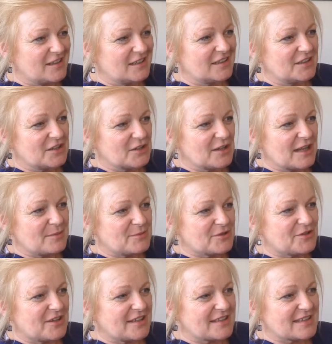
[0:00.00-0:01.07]
clinical
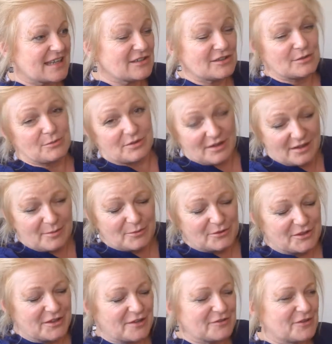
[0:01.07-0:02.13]
abstracts, actually, well, I'm
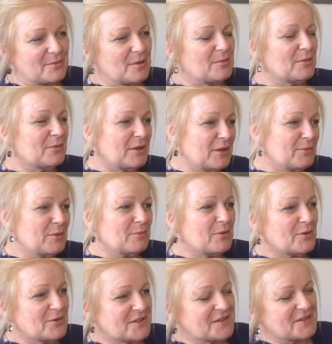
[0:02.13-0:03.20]
old enough to remember when they were
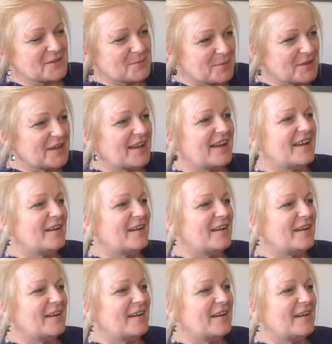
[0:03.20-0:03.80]
posters, but